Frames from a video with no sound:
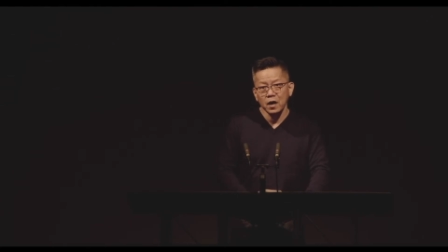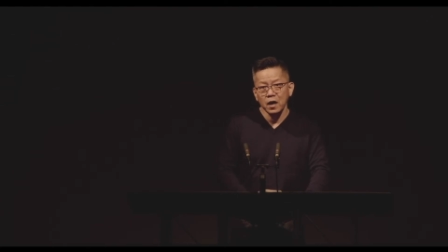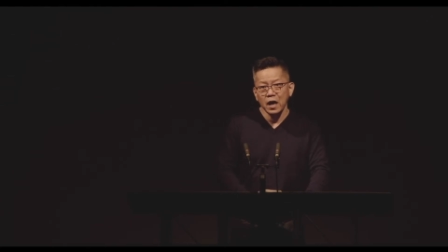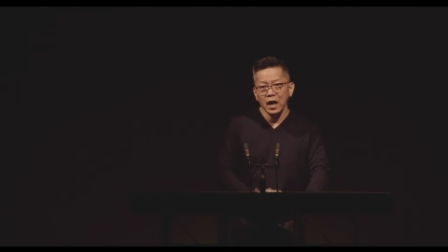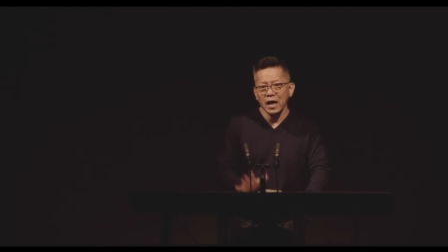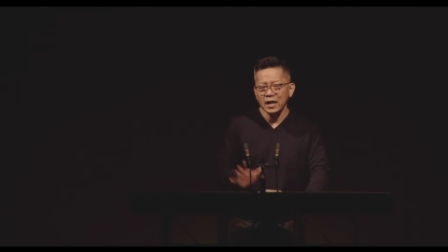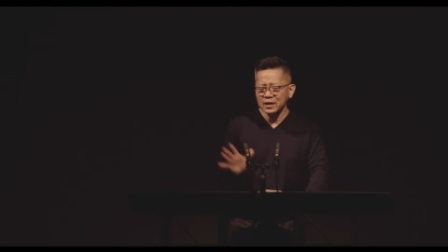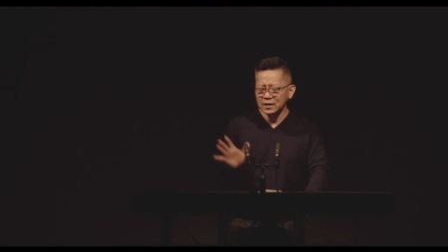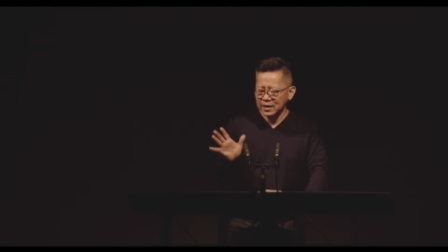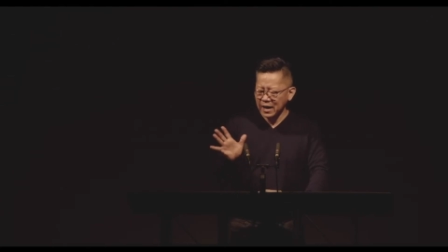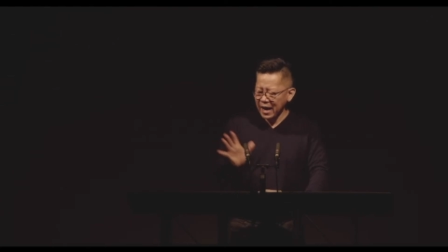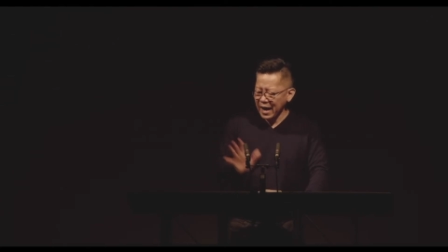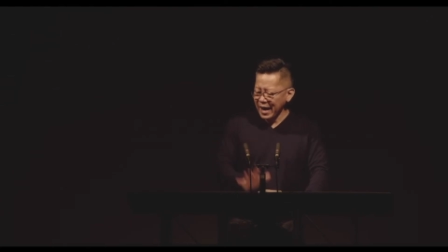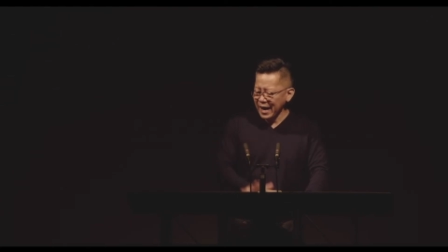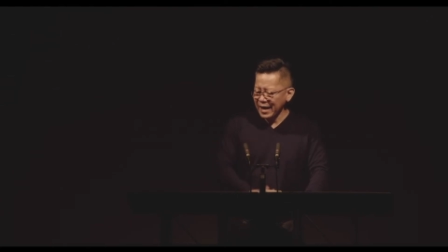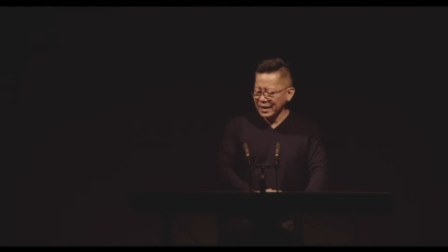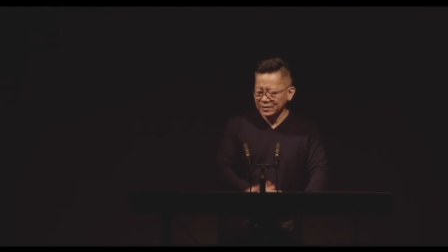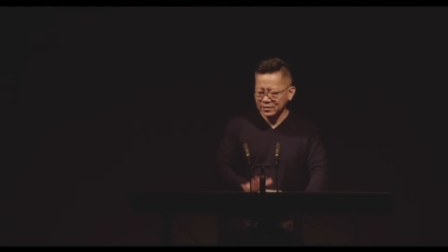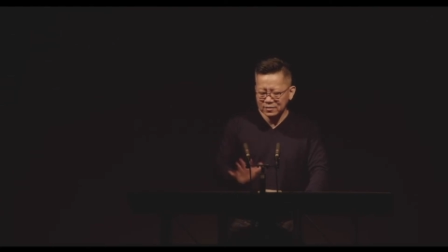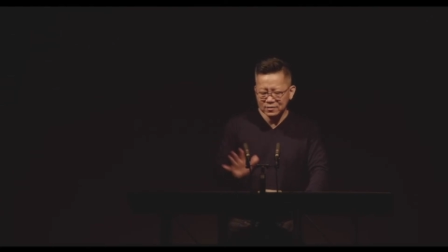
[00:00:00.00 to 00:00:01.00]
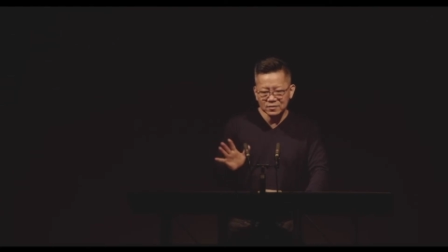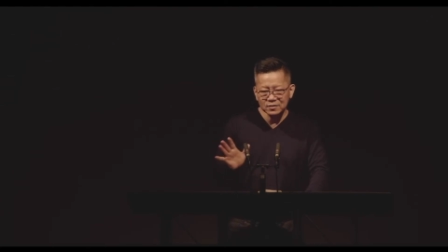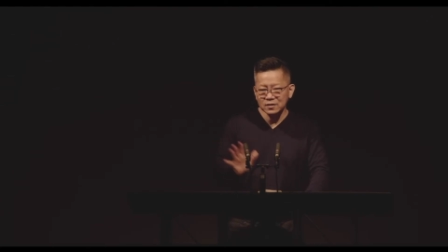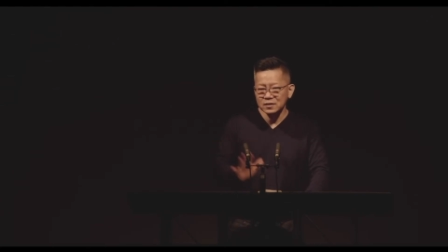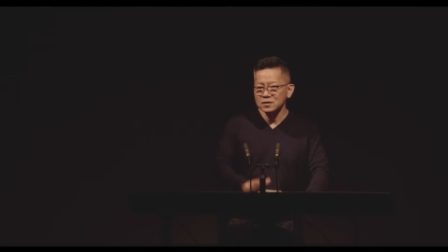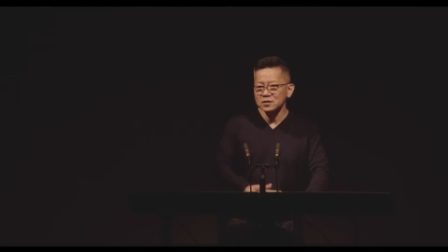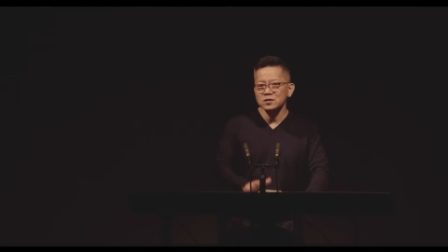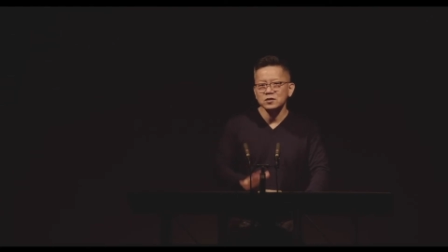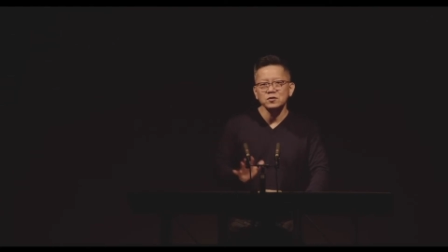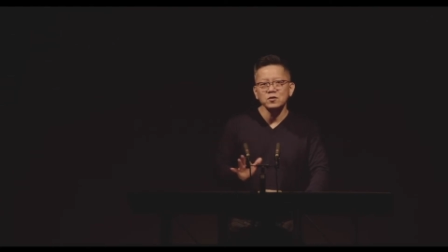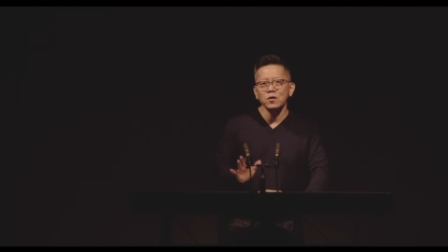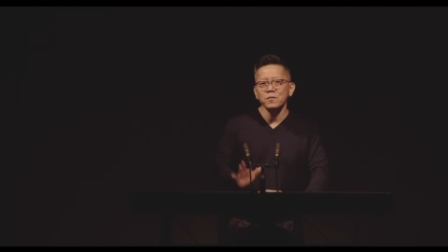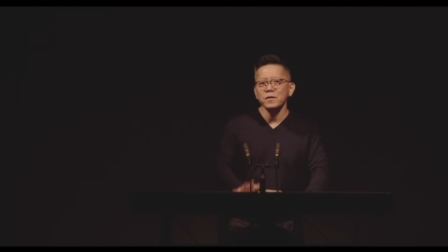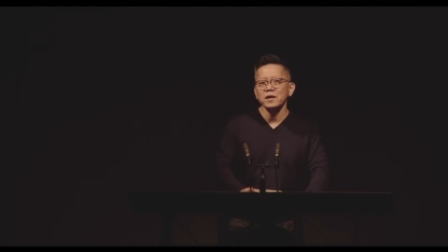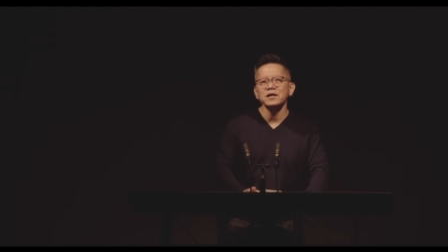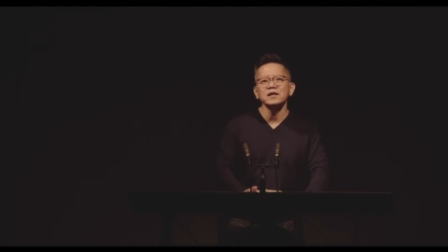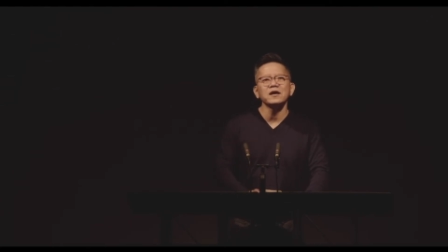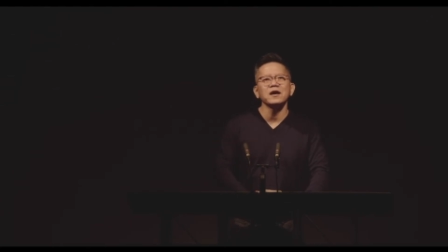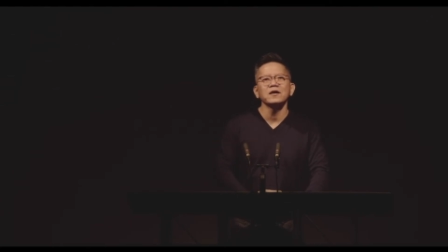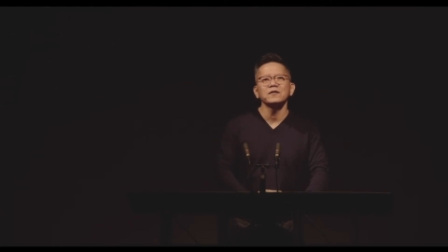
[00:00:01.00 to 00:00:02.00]
I could add to this so
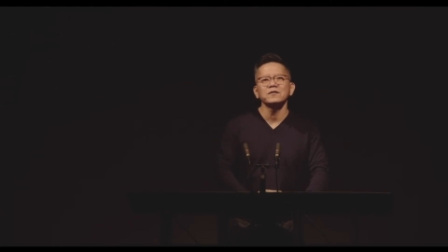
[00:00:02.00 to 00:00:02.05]
many other